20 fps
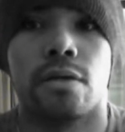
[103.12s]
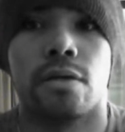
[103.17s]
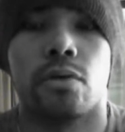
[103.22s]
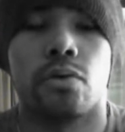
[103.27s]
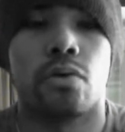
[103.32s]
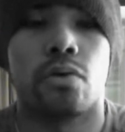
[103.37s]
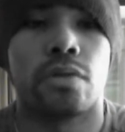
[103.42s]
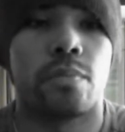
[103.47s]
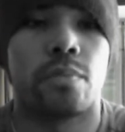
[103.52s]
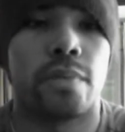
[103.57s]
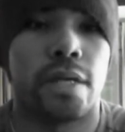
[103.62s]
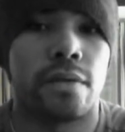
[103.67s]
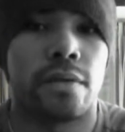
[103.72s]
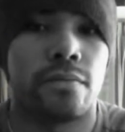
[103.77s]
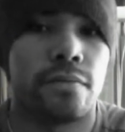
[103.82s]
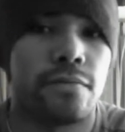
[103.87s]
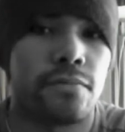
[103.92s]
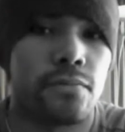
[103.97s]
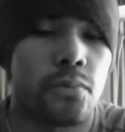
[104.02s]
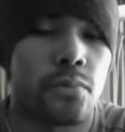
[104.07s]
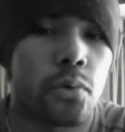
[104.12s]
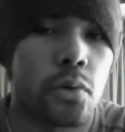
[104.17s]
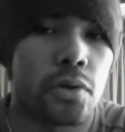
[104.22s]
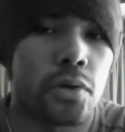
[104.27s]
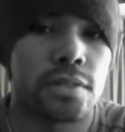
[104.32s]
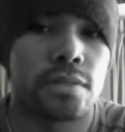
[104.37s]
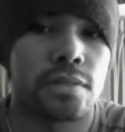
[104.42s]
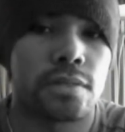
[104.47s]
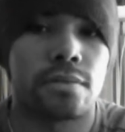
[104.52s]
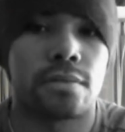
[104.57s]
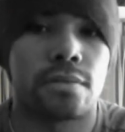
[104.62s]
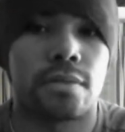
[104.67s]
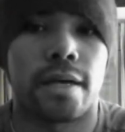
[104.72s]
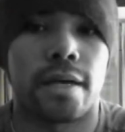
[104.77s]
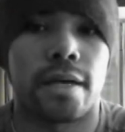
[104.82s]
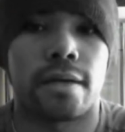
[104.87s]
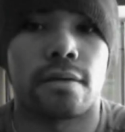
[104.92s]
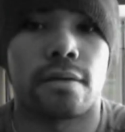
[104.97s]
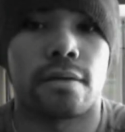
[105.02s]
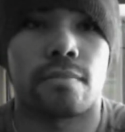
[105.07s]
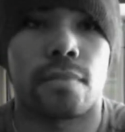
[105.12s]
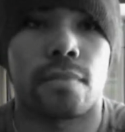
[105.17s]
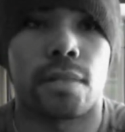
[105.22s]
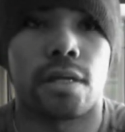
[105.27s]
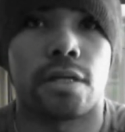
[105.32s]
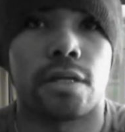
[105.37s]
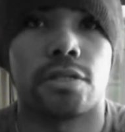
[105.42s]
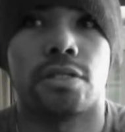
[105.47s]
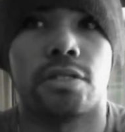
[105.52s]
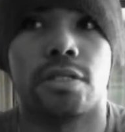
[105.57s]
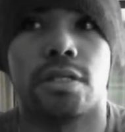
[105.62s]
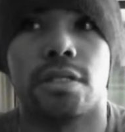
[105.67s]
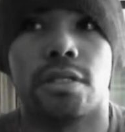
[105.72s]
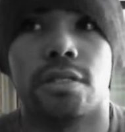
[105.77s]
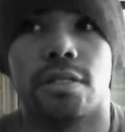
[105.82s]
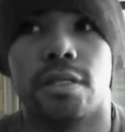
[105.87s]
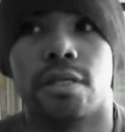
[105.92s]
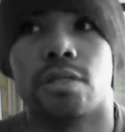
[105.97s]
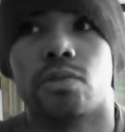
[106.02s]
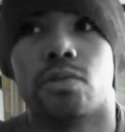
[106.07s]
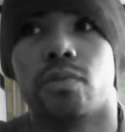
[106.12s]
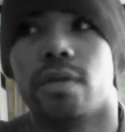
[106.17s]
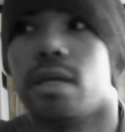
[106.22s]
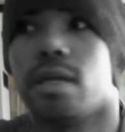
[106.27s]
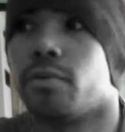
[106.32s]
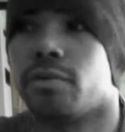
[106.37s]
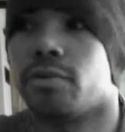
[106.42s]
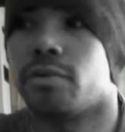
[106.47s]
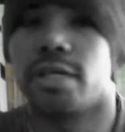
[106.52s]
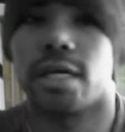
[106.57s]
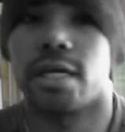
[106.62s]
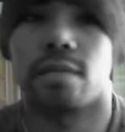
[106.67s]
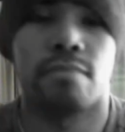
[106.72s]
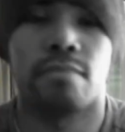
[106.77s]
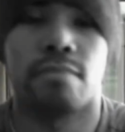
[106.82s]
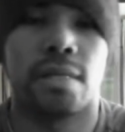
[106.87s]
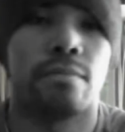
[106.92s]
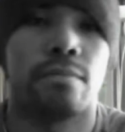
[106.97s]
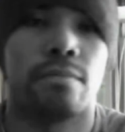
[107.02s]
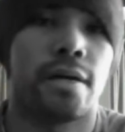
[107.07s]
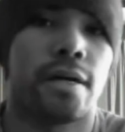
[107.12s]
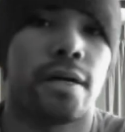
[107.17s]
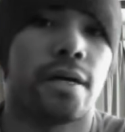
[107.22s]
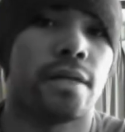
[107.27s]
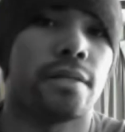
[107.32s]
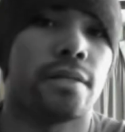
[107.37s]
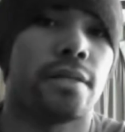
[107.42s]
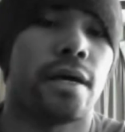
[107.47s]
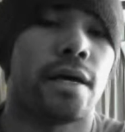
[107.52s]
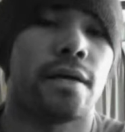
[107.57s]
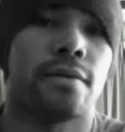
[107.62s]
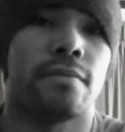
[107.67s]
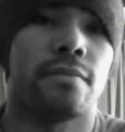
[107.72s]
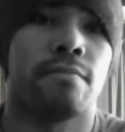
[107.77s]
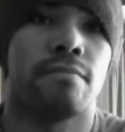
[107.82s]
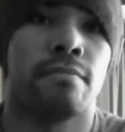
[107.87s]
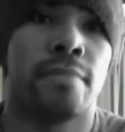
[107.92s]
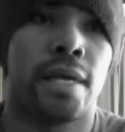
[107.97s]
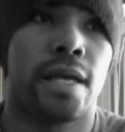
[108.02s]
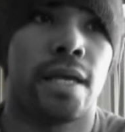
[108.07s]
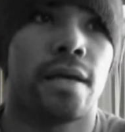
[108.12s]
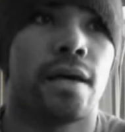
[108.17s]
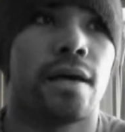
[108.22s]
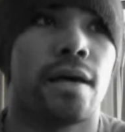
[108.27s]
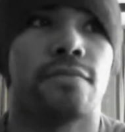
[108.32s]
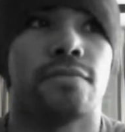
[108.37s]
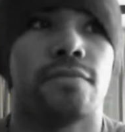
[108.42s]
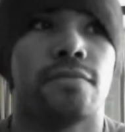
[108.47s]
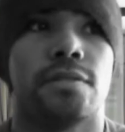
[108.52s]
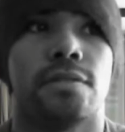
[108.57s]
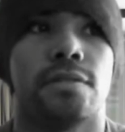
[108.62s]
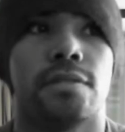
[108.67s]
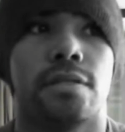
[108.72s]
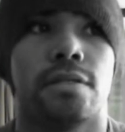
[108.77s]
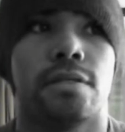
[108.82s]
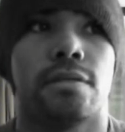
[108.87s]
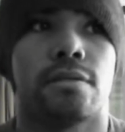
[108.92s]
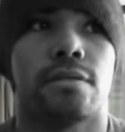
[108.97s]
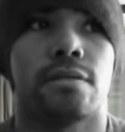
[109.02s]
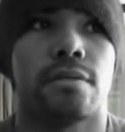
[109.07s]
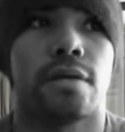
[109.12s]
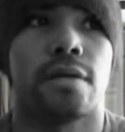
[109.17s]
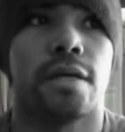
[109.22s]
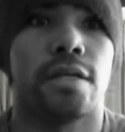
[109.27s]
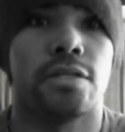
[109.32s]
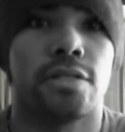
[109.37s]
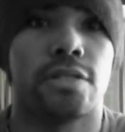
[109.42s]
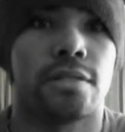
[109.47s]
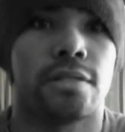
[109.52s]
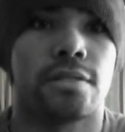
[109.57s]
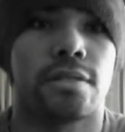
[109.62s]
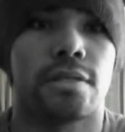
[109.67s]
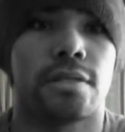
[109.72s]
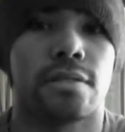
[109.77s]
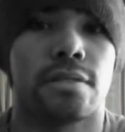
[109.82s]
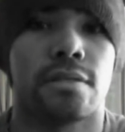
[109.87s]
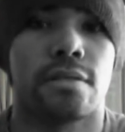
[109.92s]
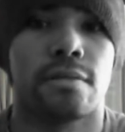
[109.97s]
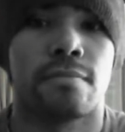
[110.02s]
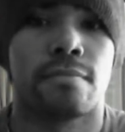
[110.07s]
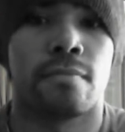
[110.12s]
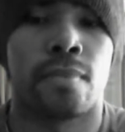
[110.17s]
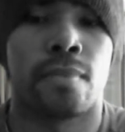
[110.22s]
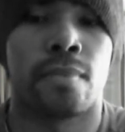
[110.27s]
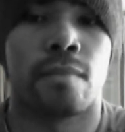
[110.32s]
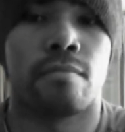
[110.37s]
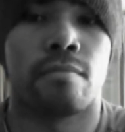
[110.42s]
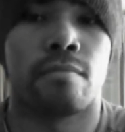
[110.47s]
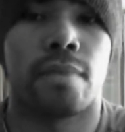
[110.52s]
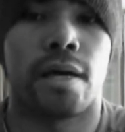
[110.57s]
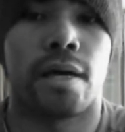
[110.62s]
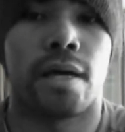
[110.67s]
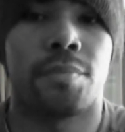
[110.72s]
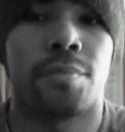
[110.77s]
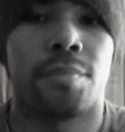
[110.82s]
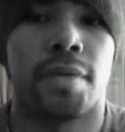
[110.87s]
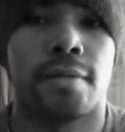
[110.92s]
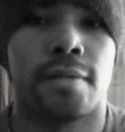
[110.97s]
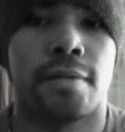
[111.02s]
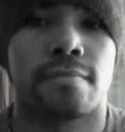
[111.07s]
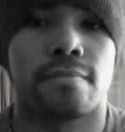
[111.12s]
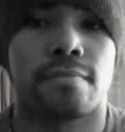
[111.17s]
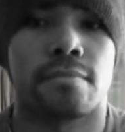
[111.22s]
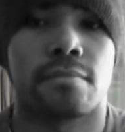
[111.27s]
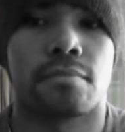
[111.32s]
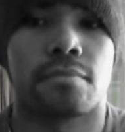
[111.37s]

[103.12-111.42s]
you're gonna play with words, like uh, she didn't really reject me, but I may have still any chances. But I mean,